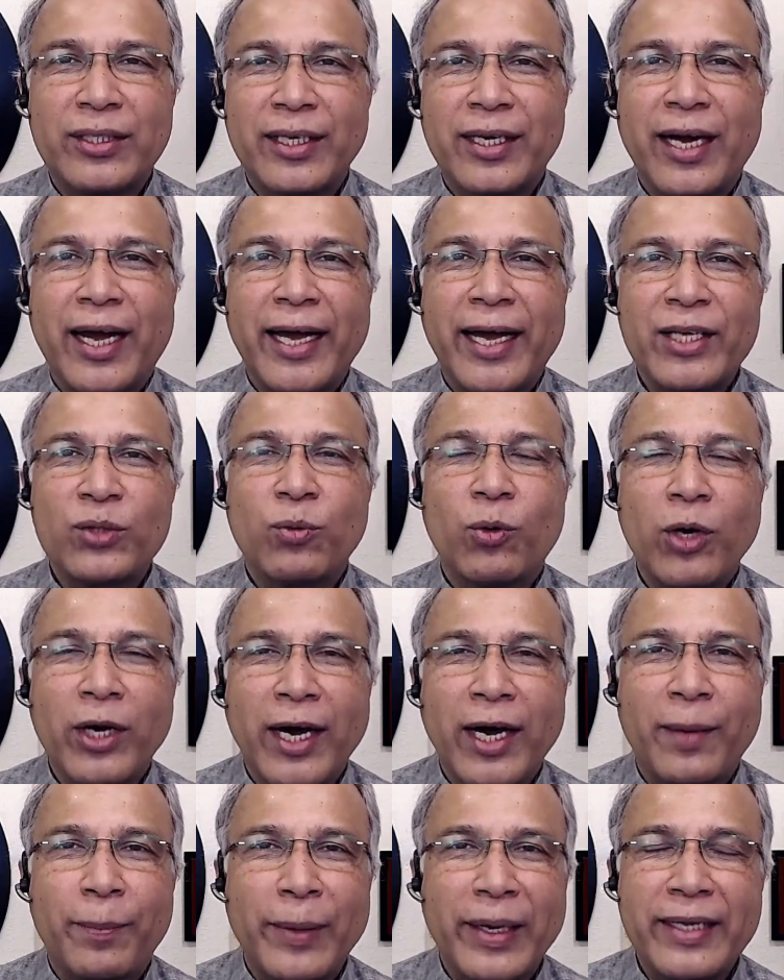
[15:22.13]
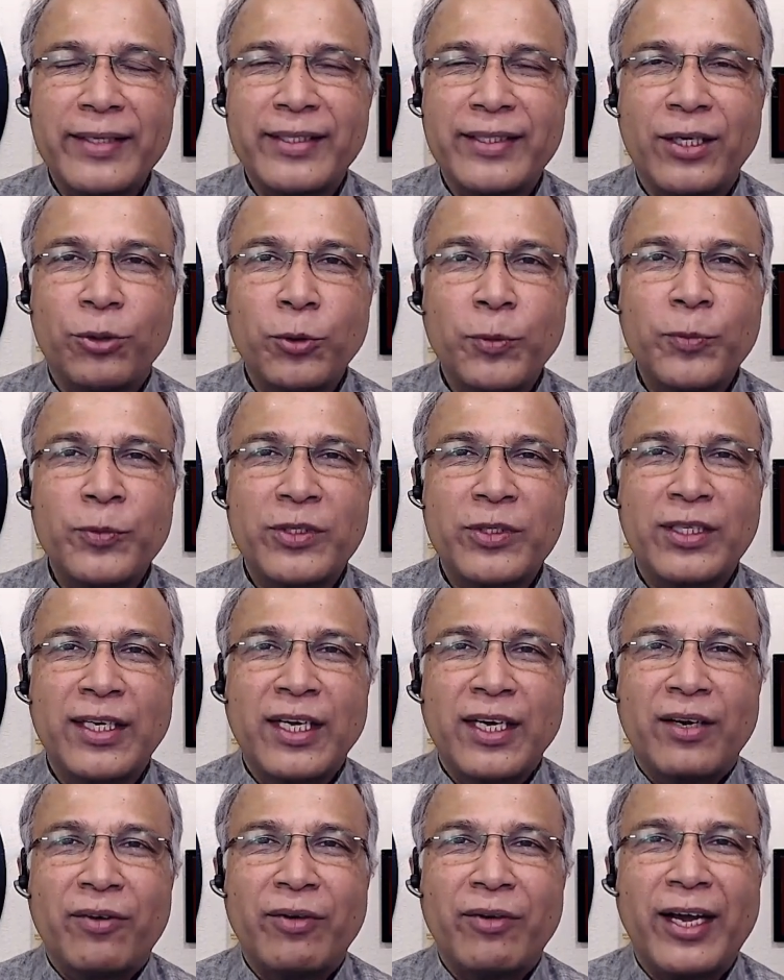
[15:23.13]
eyes woke up and it said, "Oops,
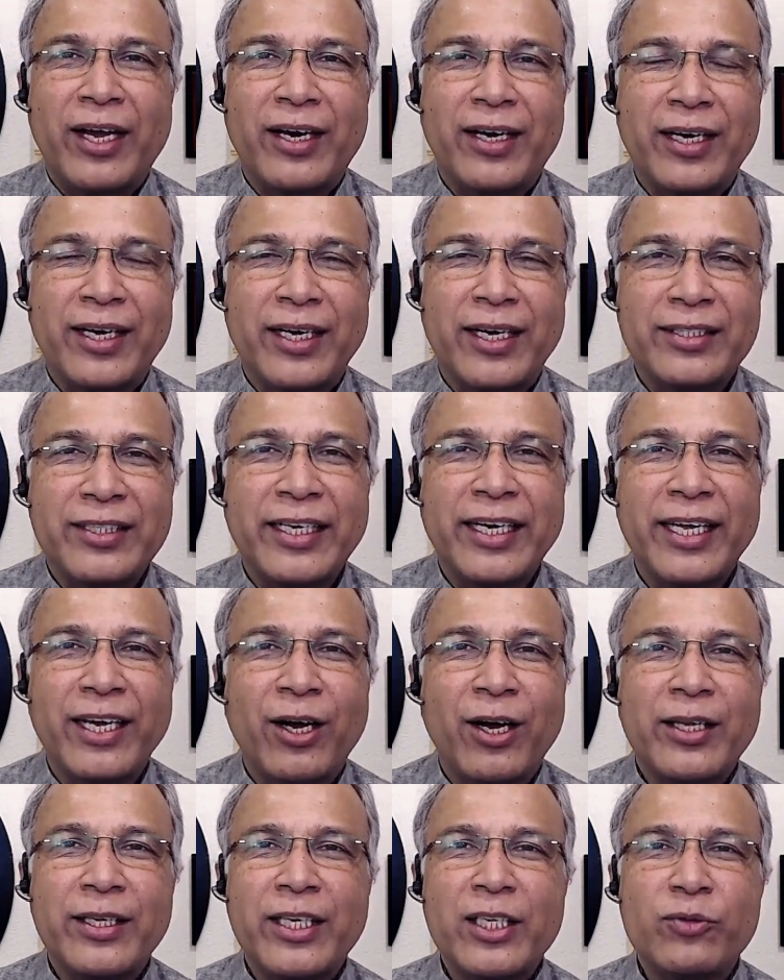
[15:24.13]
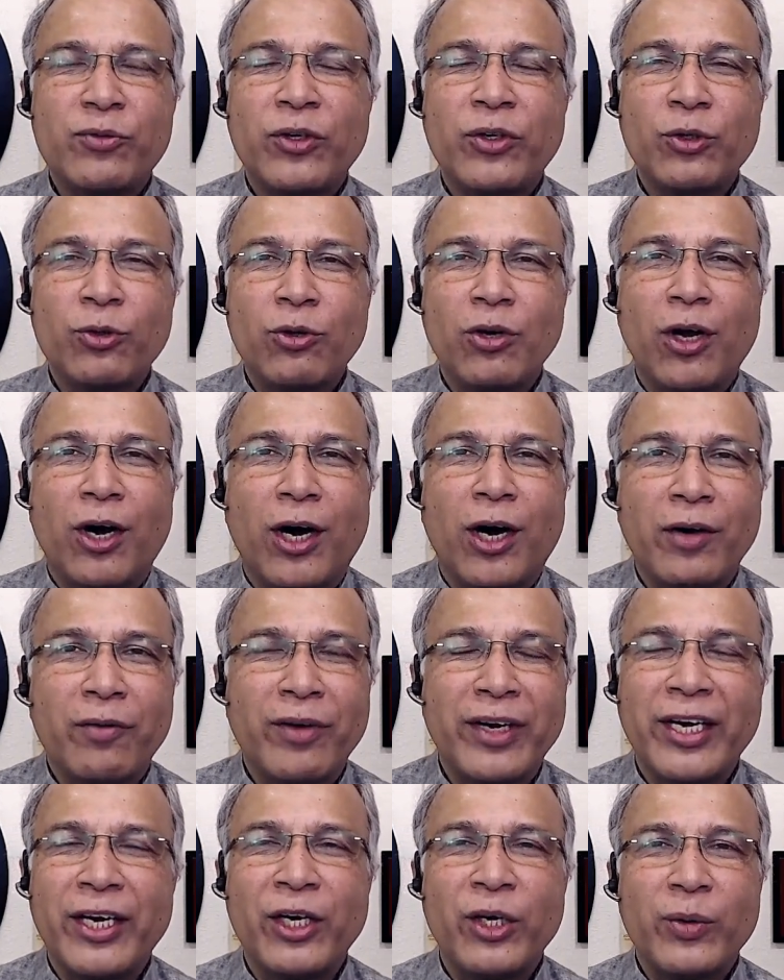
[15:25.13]
we are sitting on this for too long. We
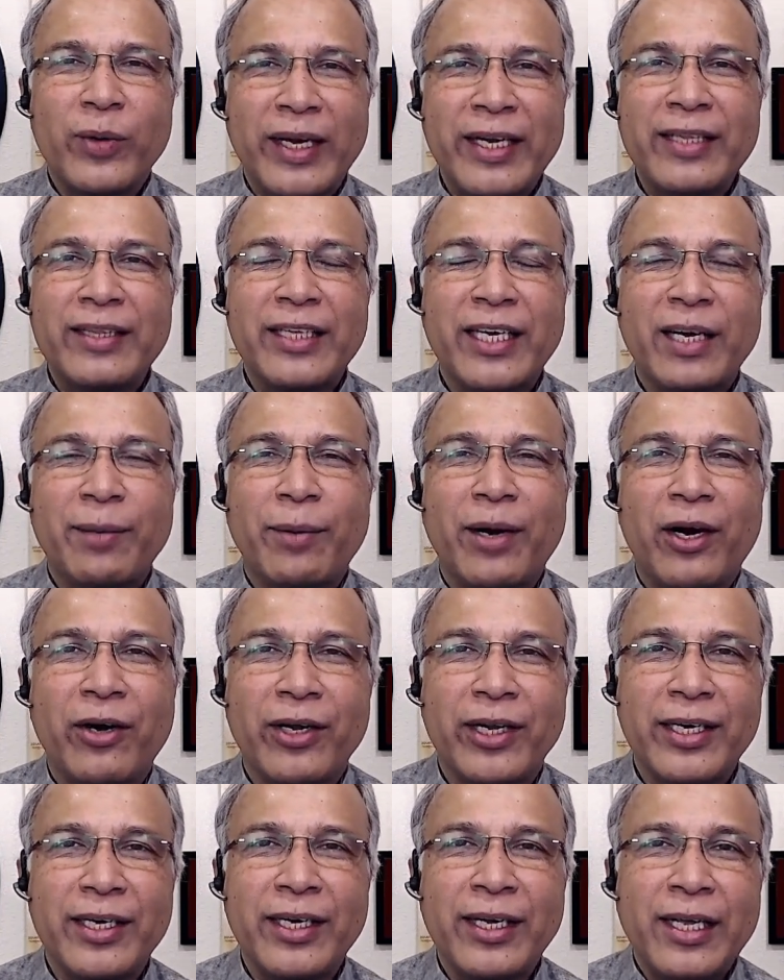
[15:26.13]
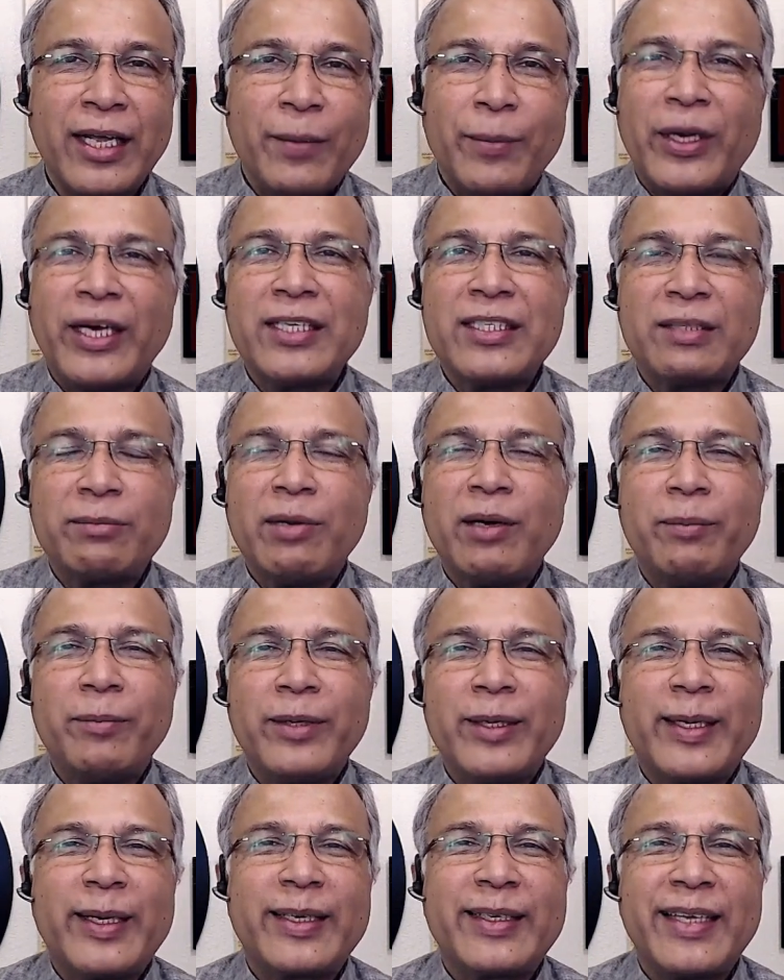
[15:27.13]
didn't do anything about it." Because
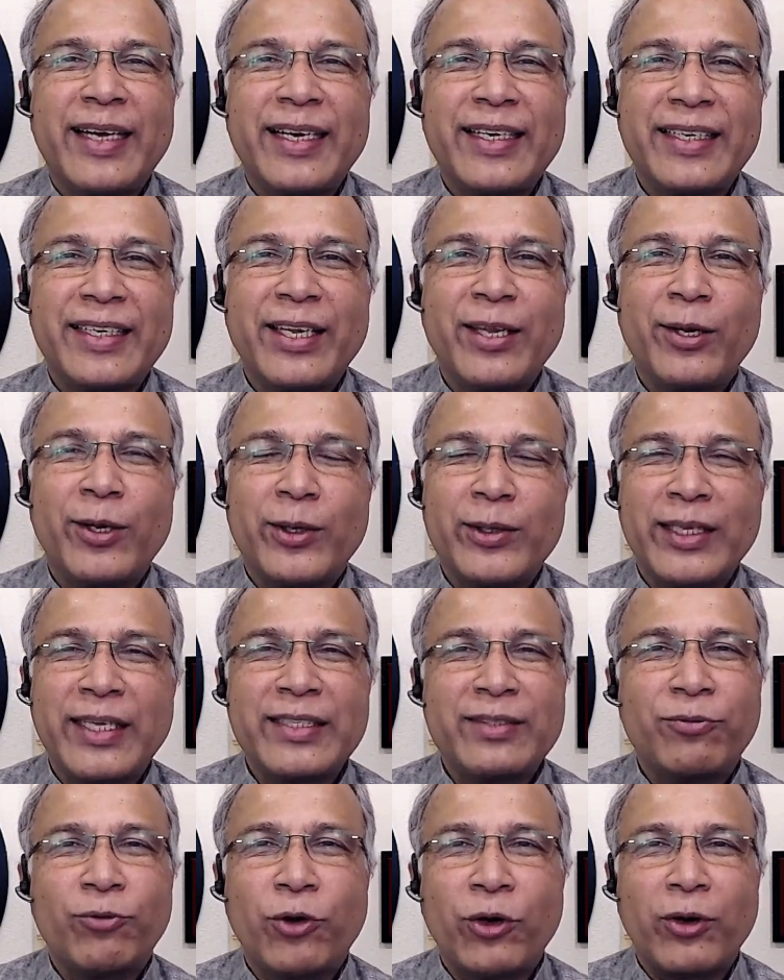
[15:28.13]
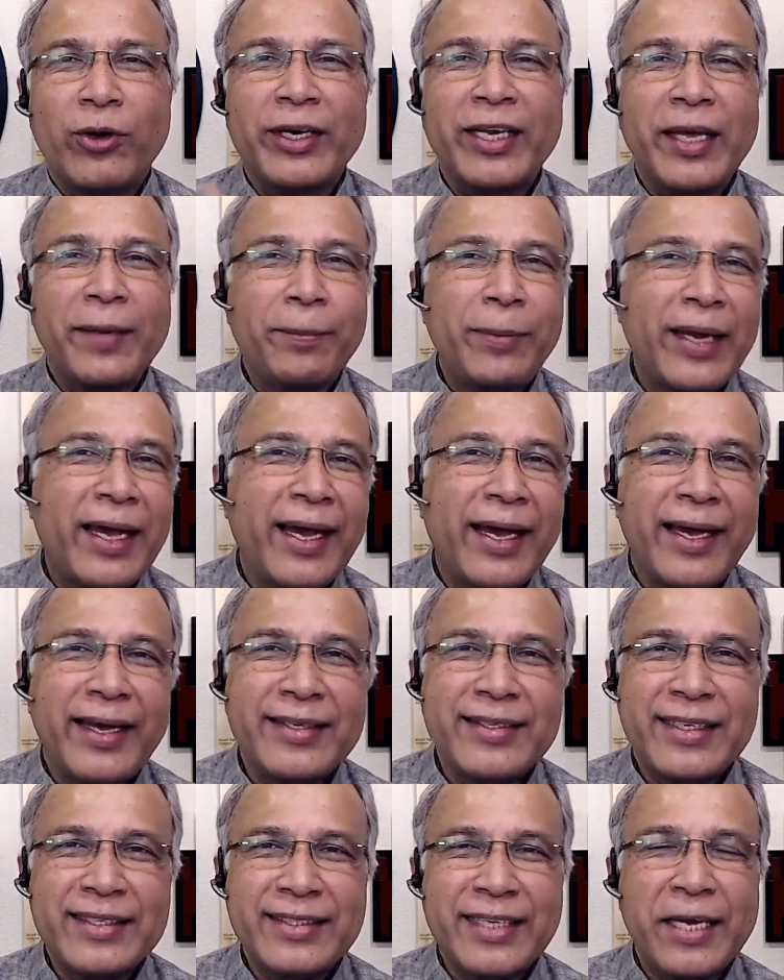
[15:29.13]
remember that these 401k plans,
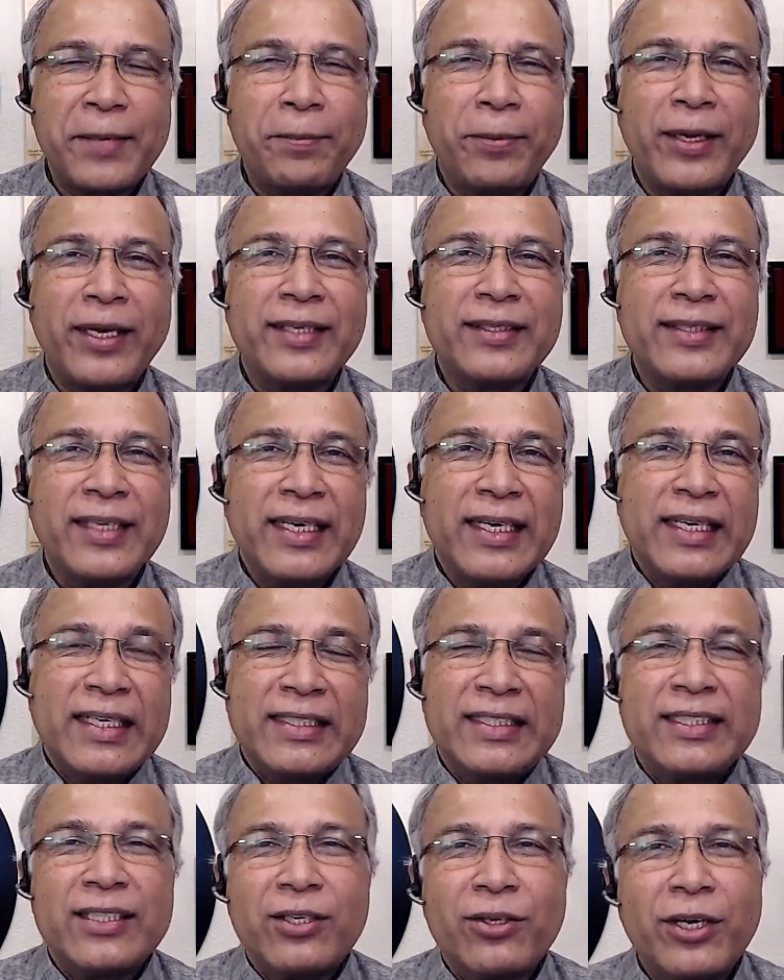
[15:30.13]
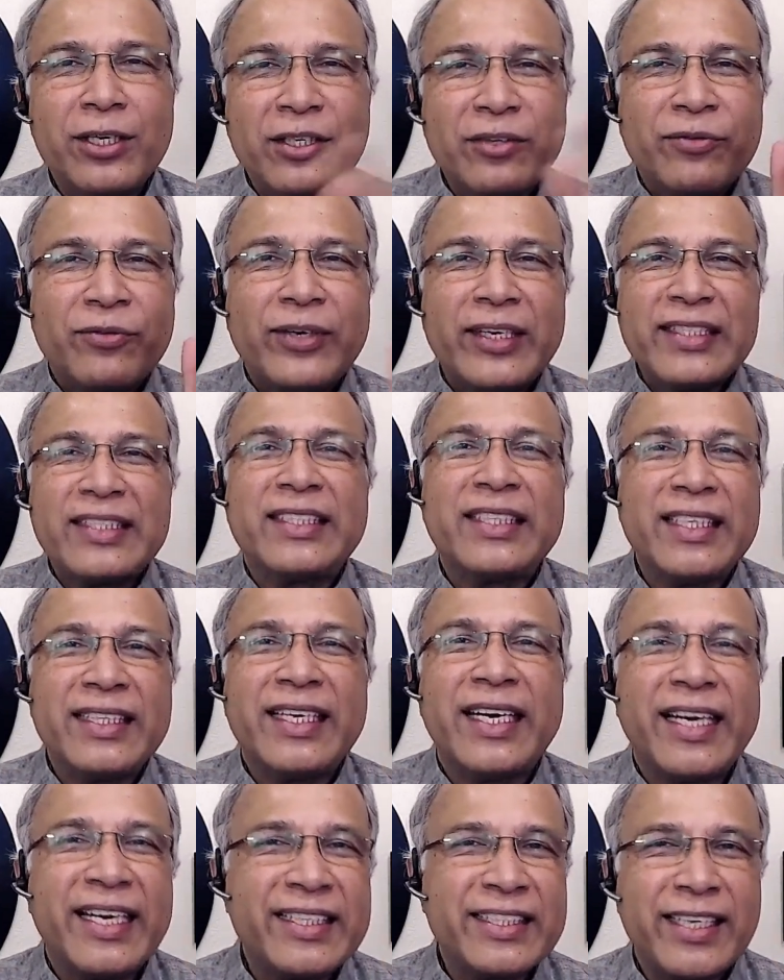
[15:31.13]
SIPs, these are not the first thing
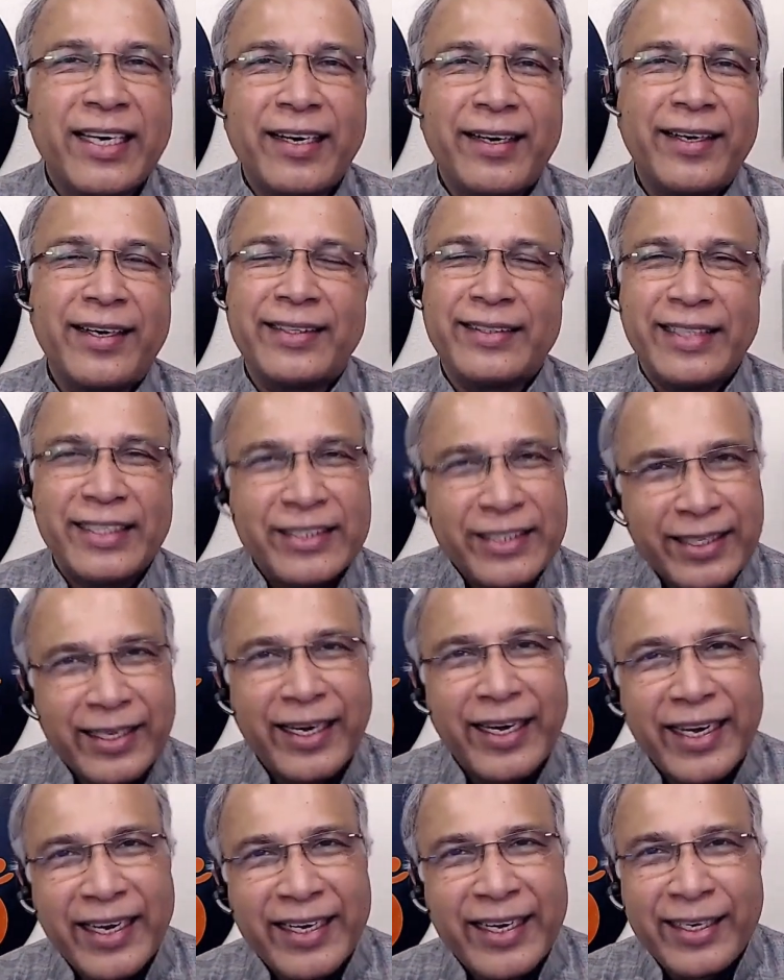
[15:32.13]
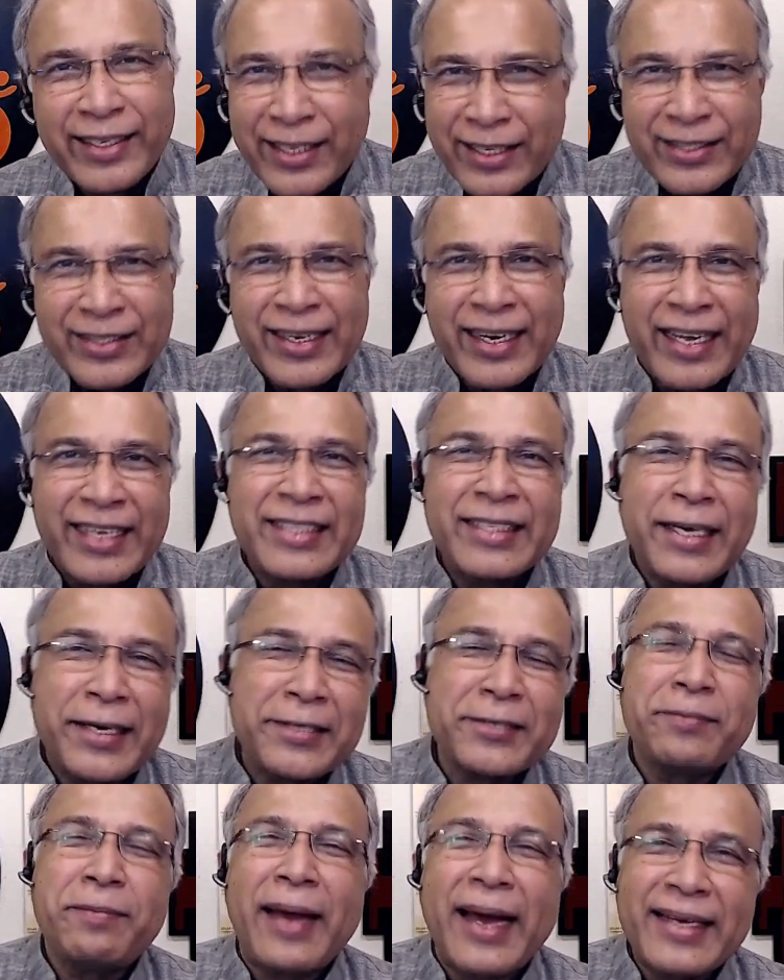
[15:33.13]
that HR does. It's in
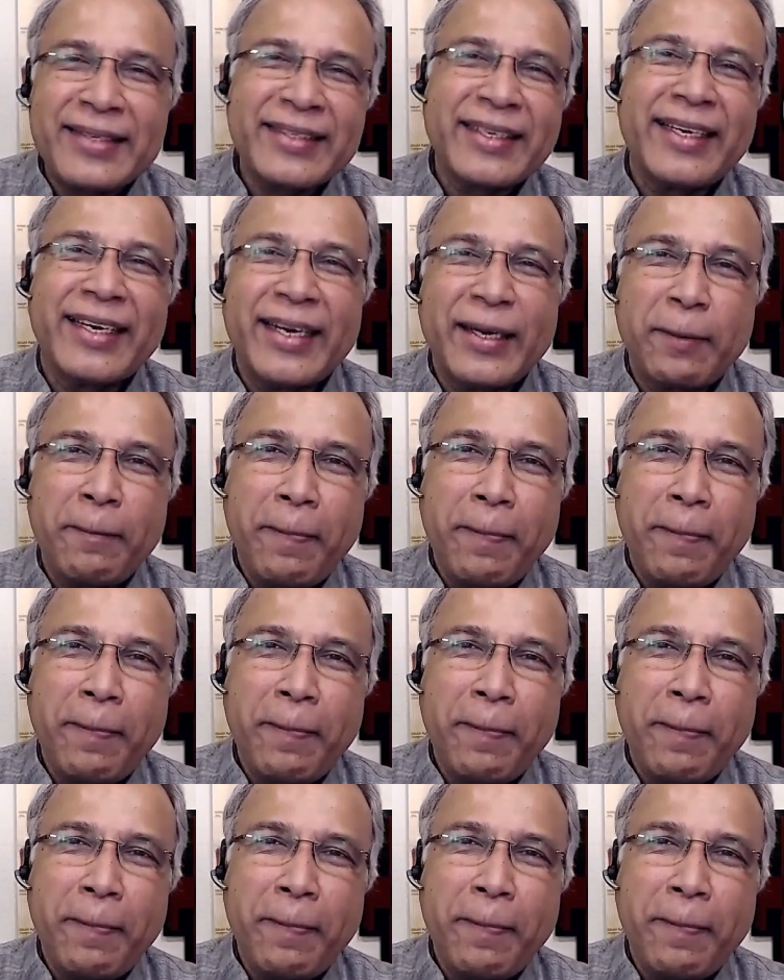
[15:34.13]
HR's basket.